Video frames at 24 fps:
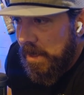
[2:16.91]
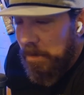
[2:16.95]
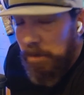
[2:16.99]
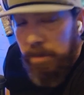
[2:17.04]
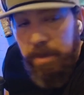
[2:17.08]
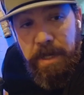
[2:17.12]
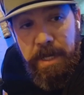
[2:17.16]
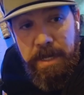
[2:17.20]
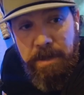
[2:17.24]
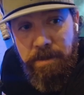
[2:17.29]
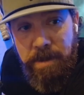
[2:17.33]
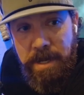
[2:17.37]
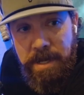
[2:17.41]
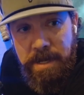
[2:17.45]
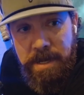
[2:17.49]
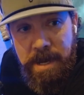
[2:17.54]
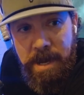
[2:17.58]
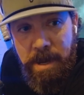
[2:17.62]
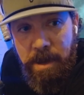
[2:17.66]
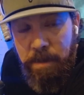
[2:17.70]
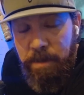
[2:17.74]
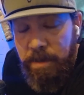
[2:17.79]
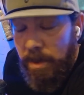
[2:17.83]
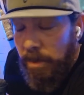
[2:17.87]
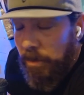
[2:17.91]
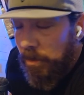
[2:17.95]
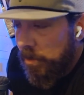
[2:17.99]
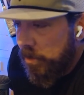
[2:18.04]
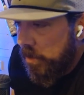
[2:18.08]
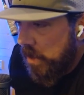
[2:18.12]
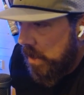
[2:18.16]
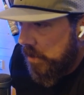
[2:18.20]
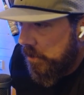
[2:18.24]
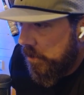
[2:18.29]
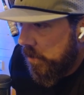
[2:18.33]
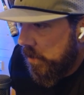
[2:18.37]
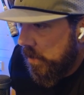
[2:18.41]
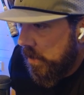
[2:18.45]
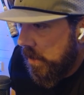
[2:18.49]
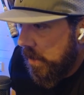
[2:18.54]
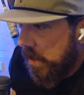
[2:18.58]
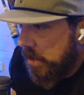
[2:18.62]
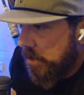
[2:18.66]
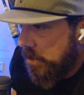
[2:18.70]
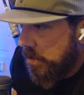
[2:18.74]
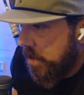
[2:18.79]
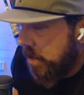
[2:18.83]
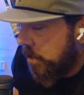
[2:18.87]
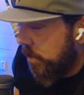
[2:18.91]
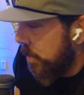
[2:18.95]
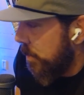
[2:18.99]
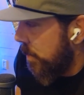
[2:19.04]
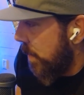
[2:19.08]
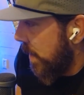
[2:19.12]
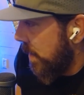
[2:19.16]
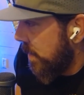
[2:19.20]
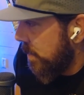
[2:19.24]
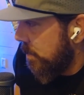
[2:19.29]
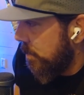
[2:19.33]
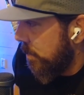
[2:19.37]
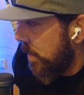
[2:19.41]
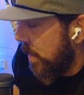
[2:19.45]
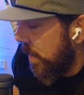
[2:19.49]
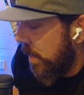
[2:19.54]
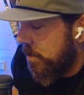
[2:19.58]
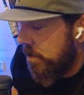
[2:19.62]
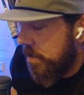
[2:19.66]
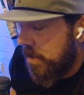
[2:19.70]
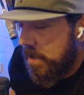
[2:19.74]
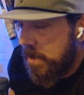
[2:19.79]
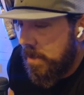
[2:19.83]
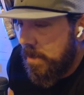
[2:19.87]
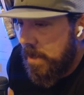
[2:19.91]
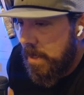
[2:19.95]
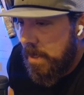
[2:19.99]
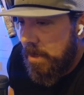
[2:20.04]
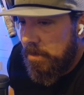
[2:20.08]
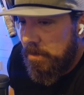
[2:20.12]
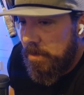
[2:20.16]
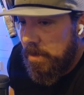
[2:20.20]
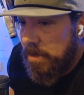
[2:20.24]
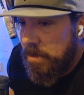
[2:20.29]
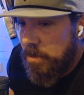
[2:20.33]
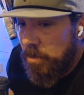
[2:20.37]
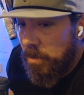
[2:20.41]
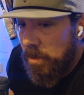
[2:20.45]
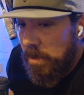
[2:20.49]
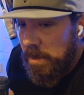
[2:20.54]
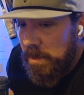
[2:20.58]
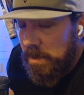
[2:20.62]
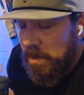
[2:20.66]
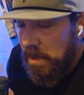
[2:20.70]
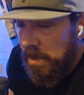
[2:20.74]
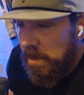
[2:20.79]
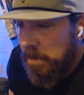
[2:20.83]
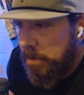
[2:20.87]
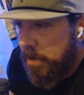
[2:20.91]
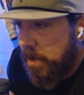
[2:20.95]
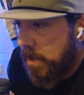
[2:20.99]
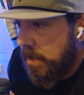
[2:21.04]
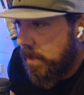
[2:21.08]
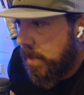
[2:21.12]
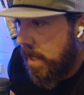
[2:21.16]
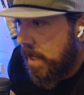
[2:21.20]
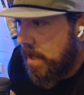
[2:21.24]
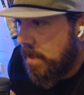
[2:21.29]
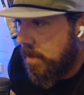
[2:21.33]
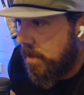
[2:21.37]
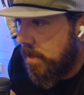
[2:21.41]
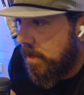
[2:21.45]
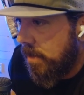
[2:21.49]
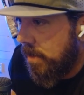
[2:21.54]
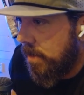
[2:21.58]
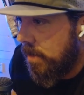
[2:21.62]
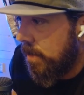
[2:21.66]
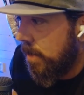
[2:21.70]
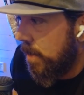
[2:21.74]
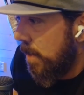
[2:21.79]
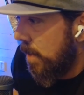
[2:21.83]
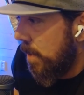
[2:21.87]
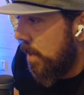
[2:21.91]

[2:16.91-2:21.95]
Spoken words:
plate right now, but we're grateful that he was able to make some time to sit down and join us on the podcast here.